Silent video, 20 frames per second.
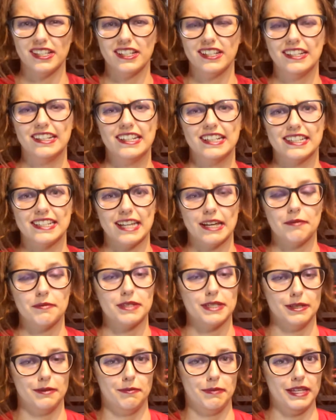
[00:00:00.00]
wasn't in an attempt
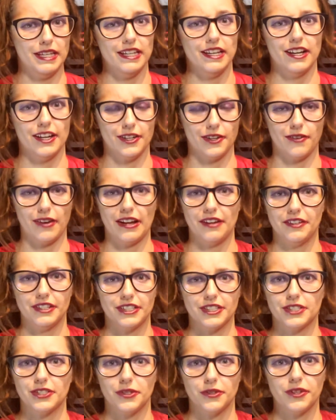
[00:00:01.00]
to be
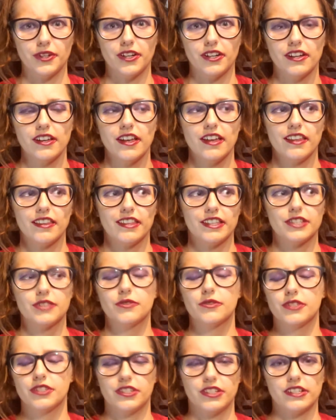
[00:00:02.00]
ungrounded sooner. This
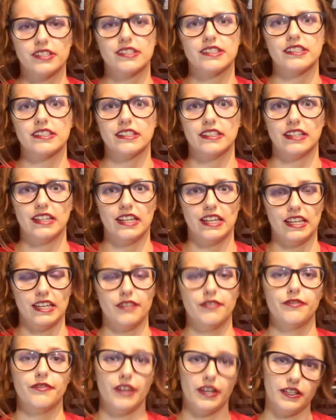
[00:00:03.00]
was just,
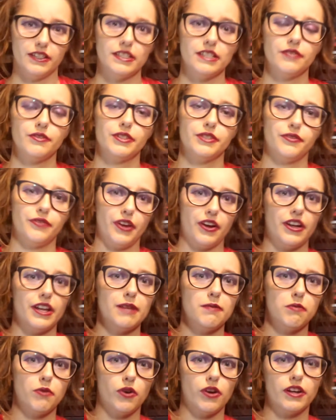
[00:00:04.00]
he felt it was very
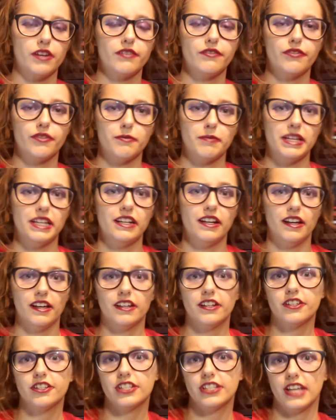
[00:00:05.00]
important for me to
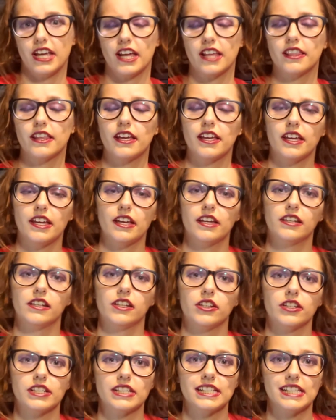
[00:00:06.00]
understand that he had
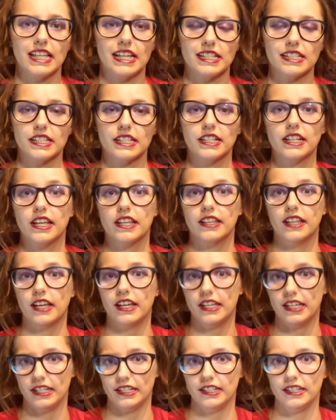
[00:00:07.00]
learned his lesson and that
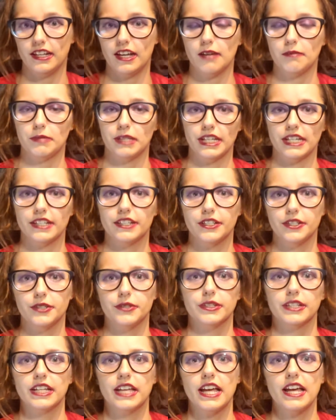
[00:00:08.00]
he did not plan to do
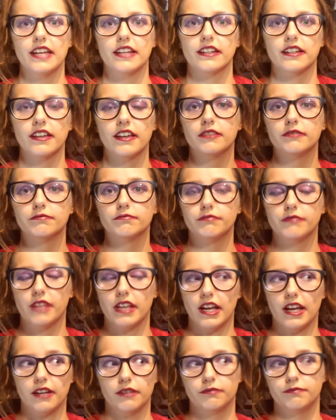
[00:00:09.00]
it again.
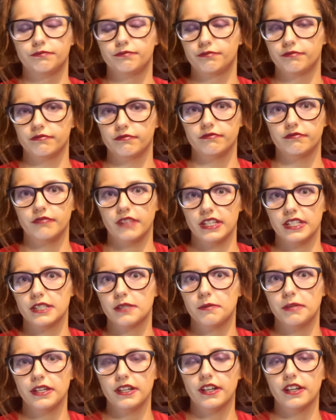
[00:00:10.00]
Now, he's
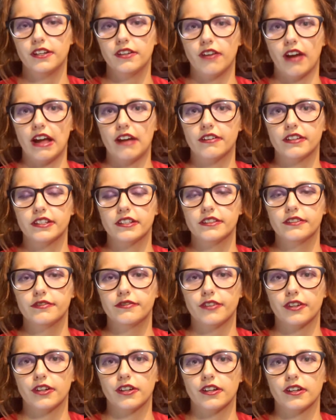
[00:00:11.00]
been ungrounded
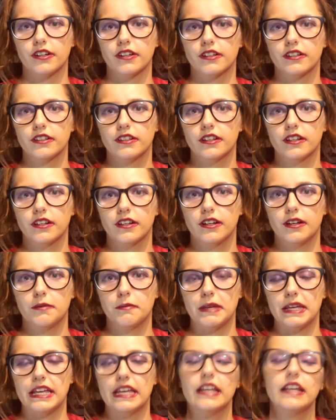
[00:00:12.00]
for a
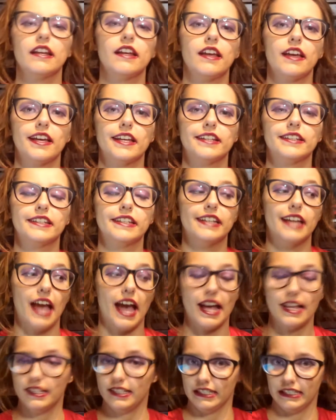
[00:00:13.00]
bit and he
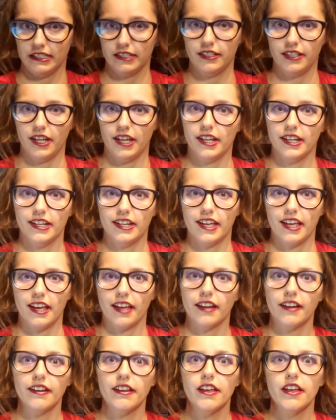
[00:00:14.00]
hasn't done it
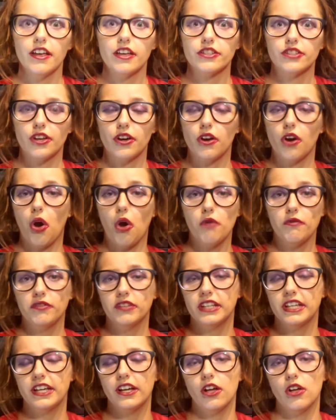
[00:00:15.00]
again. So
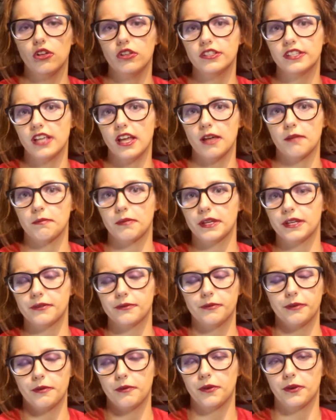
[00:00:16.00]
hopefully it holds up
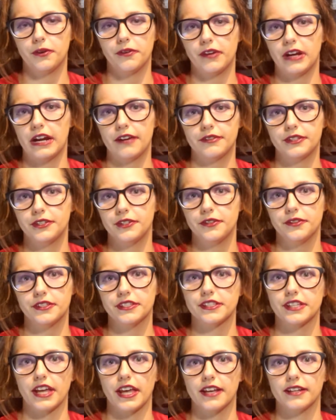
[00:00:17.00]
and we won't ever have to do
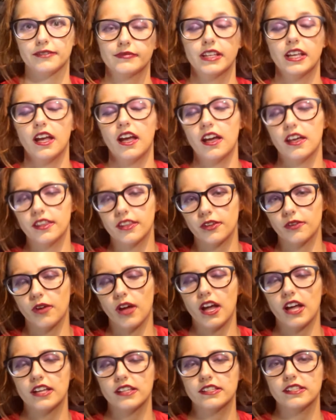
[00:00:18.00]
this again.
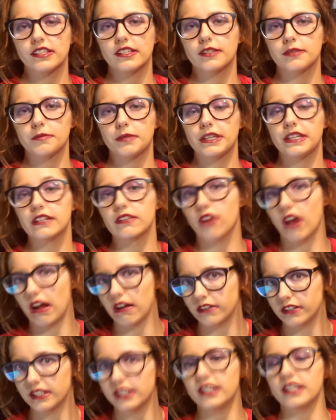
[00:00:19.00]
Otherwise, he'll be
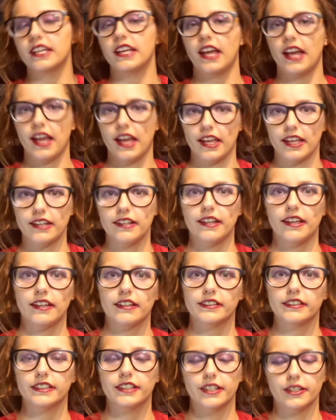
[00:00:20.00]
grounded again
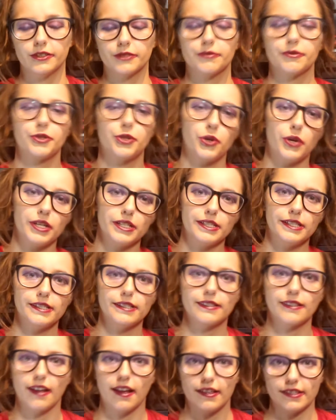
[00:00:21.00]
and, you know,
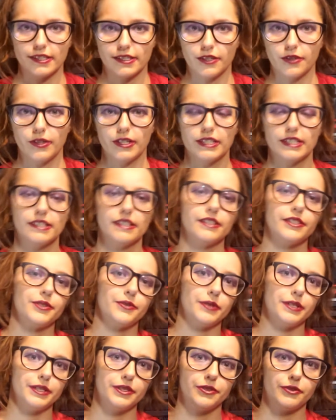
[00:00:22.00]
choices,
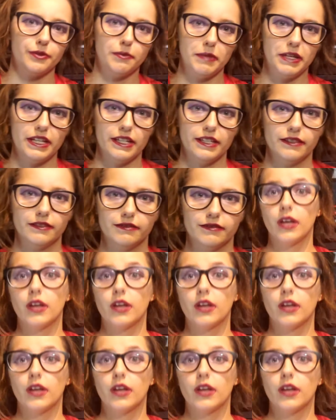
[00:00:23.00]
consequences, rinse, repeat.